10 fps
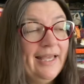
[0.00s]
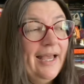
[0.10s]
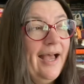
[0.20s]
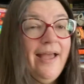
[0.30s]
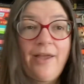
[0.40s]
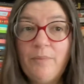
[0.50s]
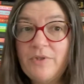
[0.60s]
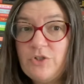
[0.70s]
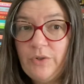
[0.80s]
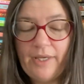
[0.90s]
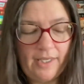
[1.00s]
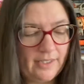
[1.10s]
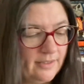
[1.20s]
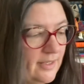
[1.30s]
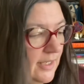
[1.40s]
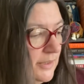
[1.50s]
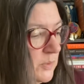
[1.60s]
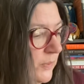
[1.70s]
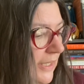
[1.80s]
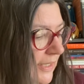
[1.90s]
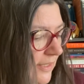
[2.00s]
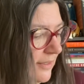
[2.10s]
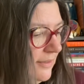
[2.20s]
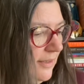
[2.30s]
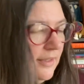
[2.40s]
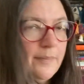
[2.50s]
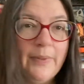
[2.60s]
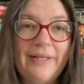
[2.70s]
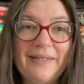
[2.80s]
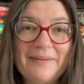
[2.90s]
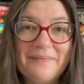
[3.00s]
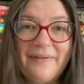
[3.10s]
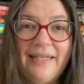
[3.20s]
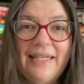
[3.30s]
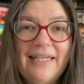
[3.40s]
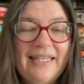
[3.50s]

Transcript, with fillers: I hope that you had a nice week. I had a pretty good week.